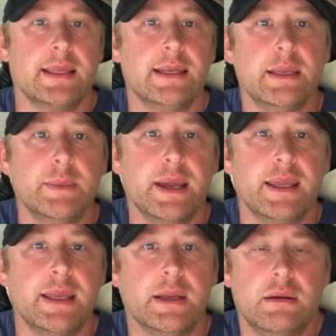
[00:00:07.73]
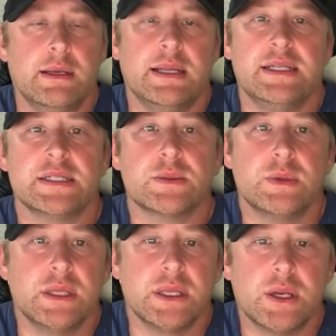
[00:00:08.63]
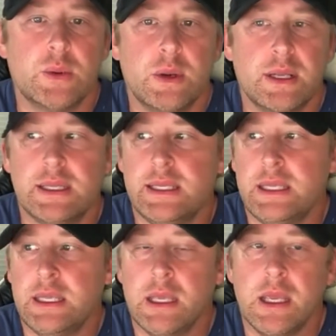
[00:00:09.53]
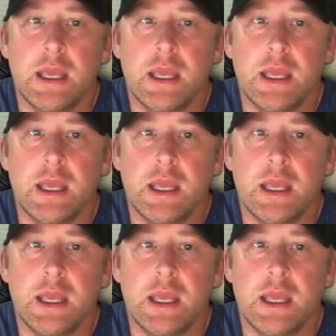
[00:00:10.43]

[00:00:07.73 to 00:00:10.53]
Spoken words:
Nehemiah here, and I just wanted to quickly